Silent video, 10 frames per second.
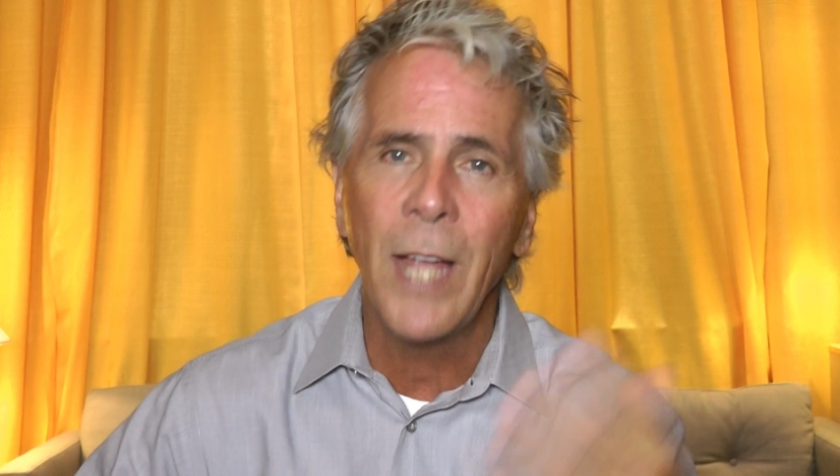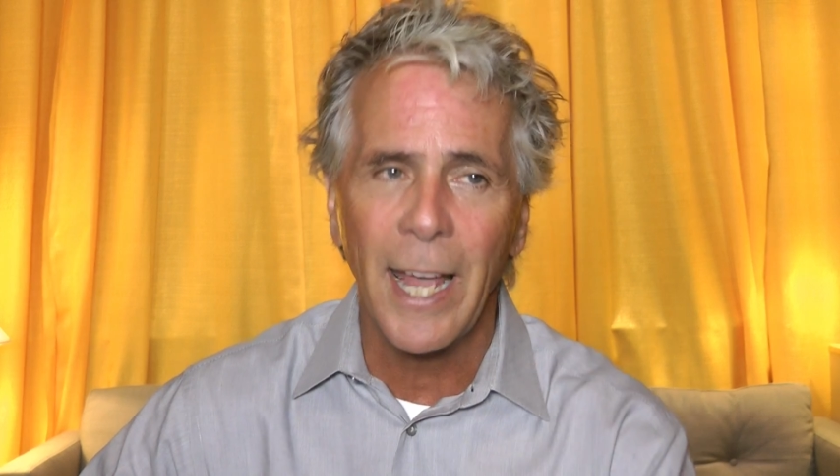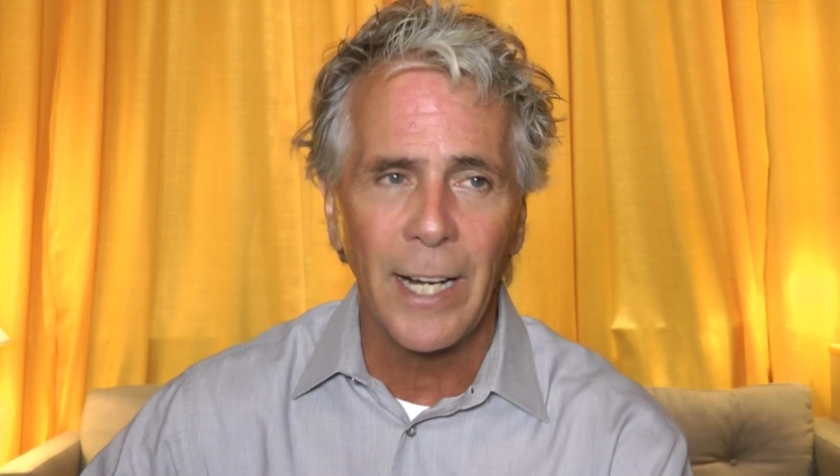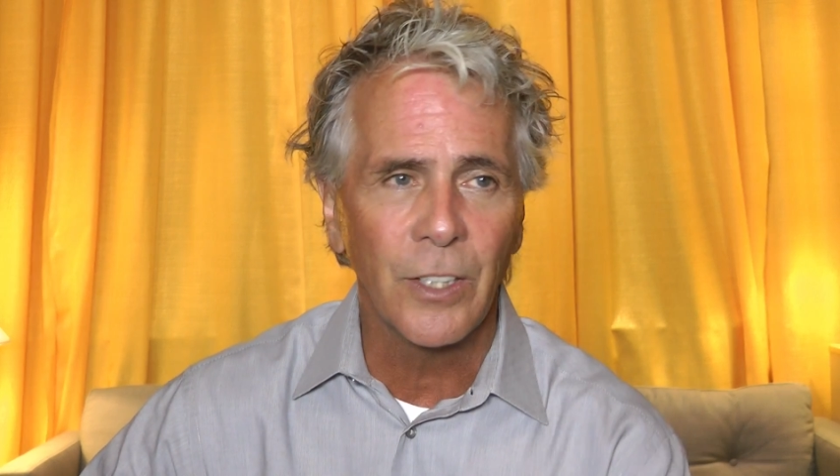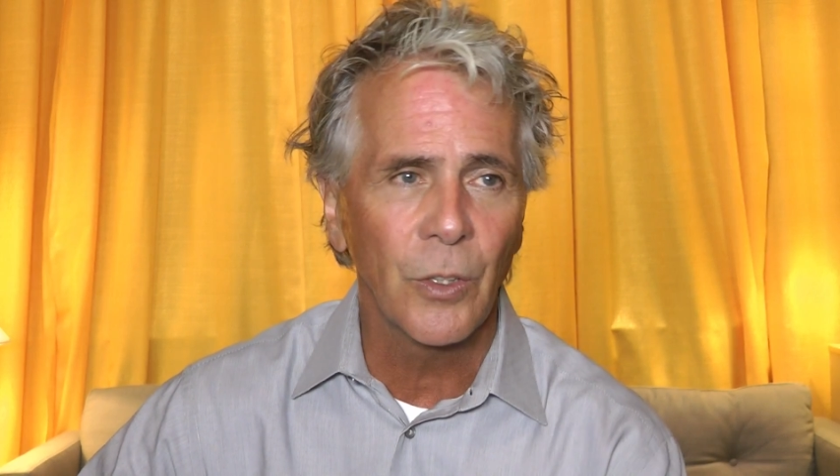
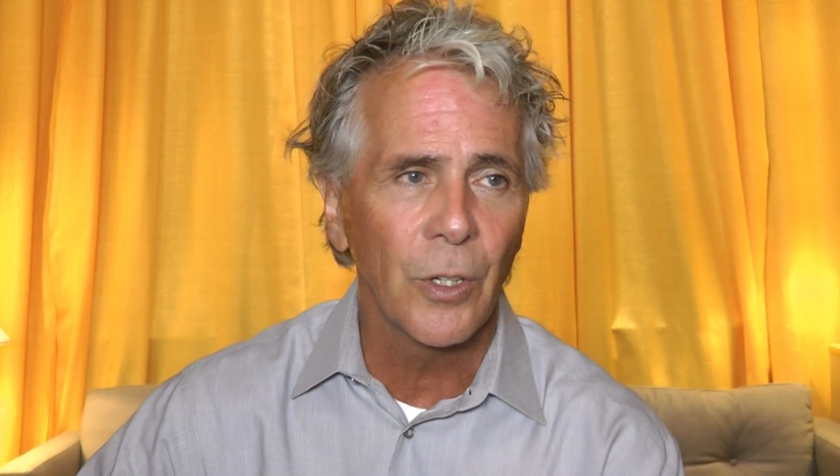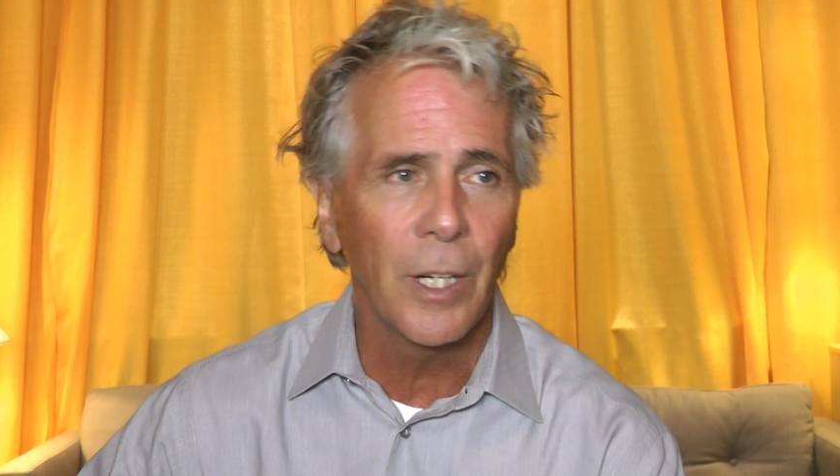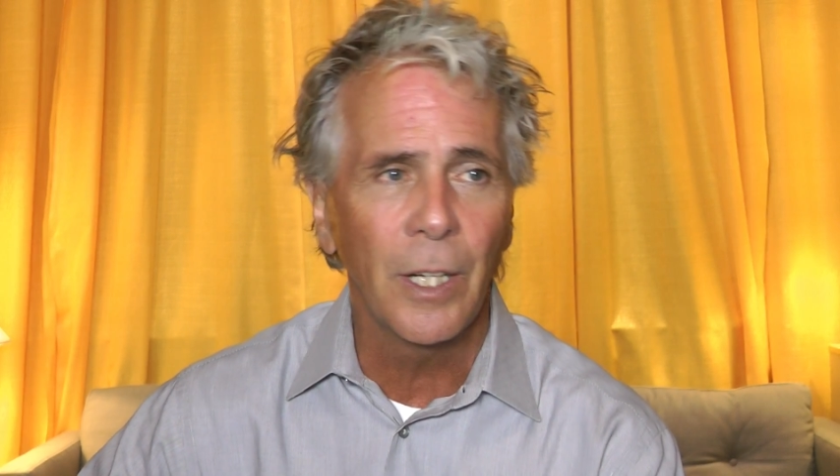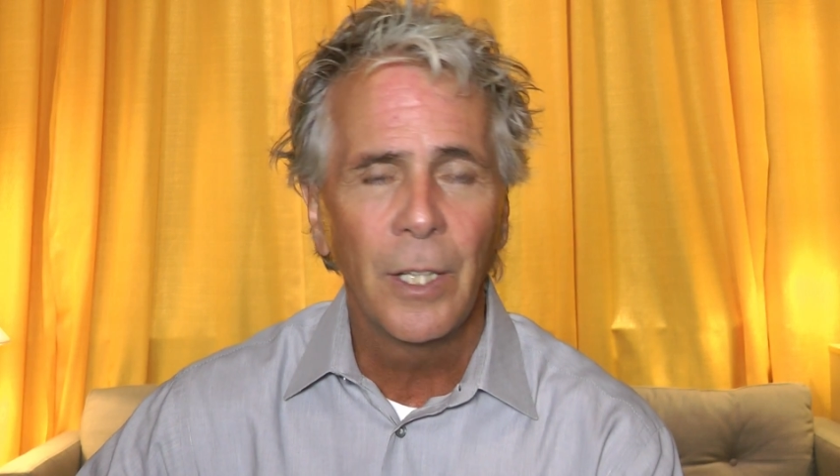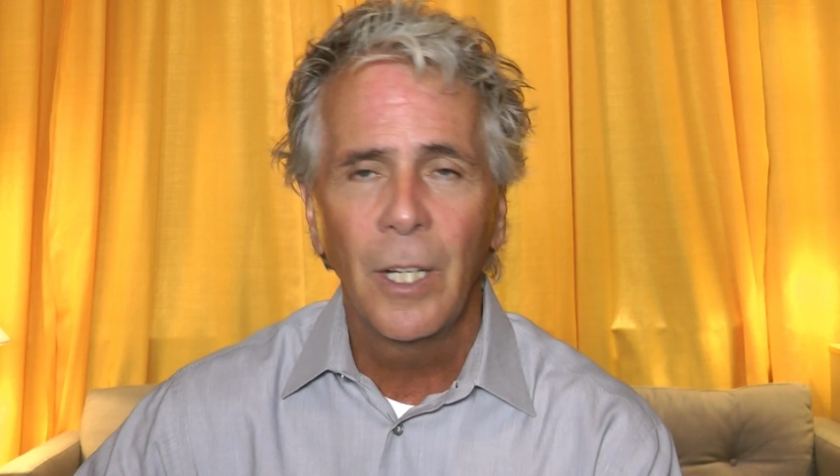addict or
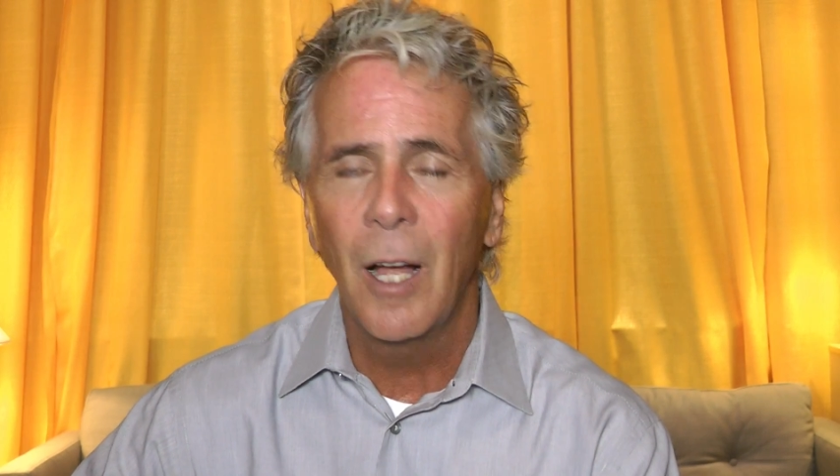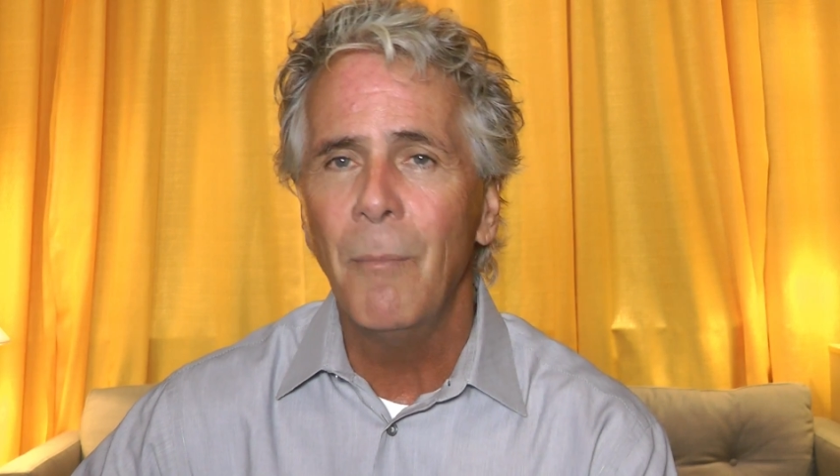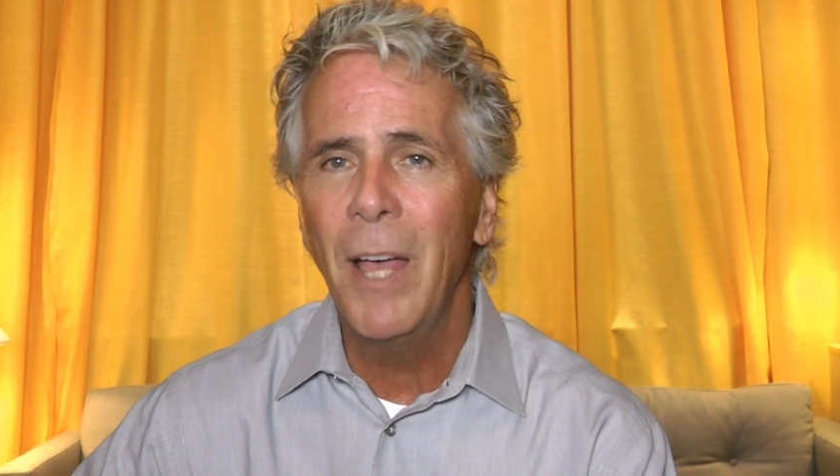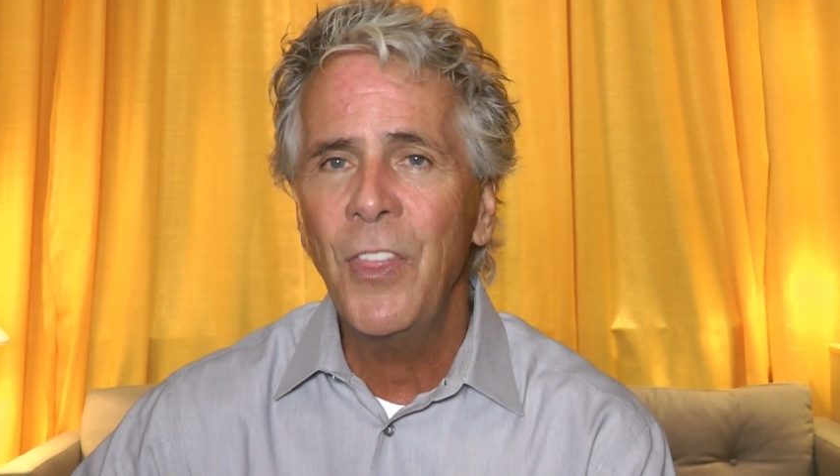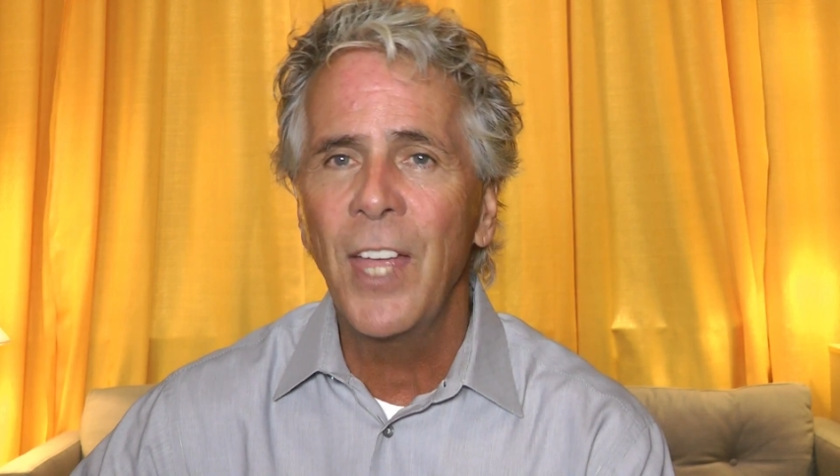a
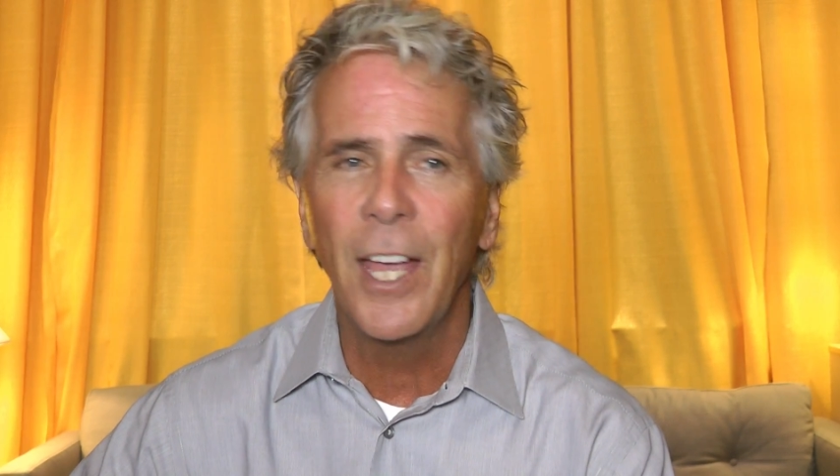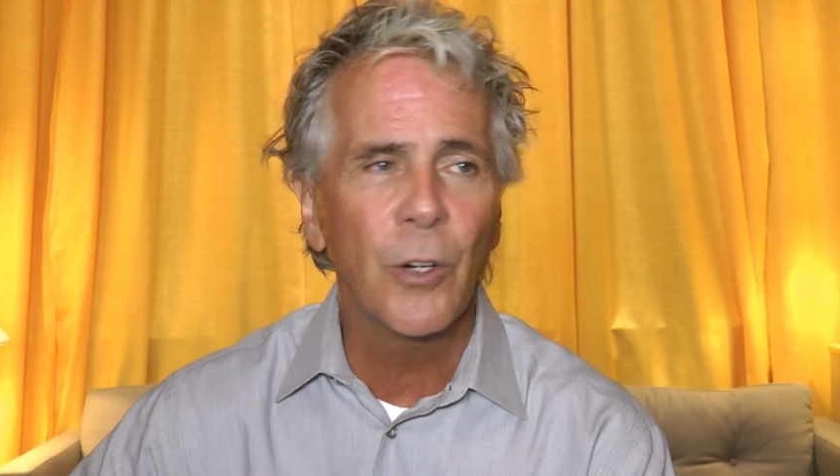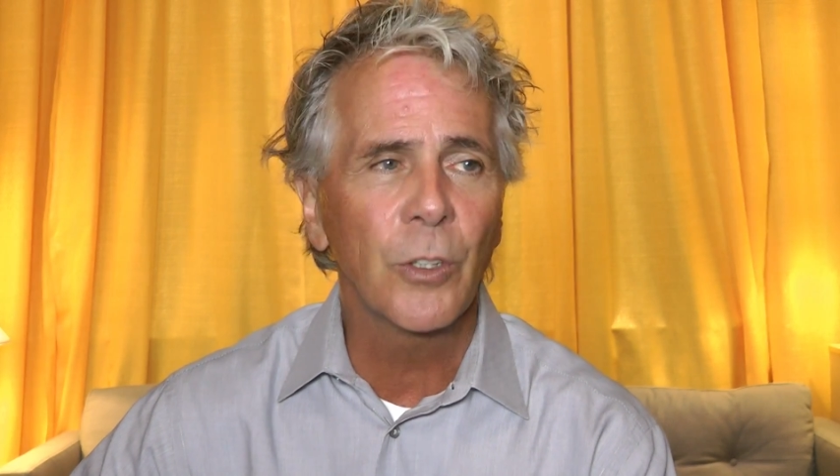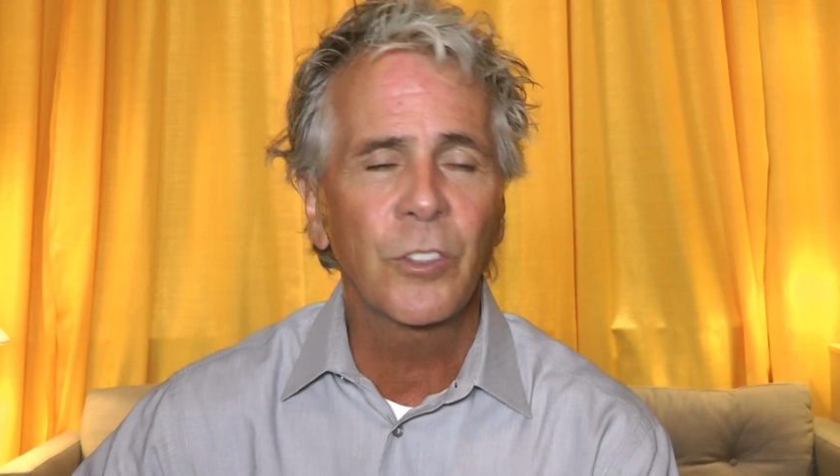meth head or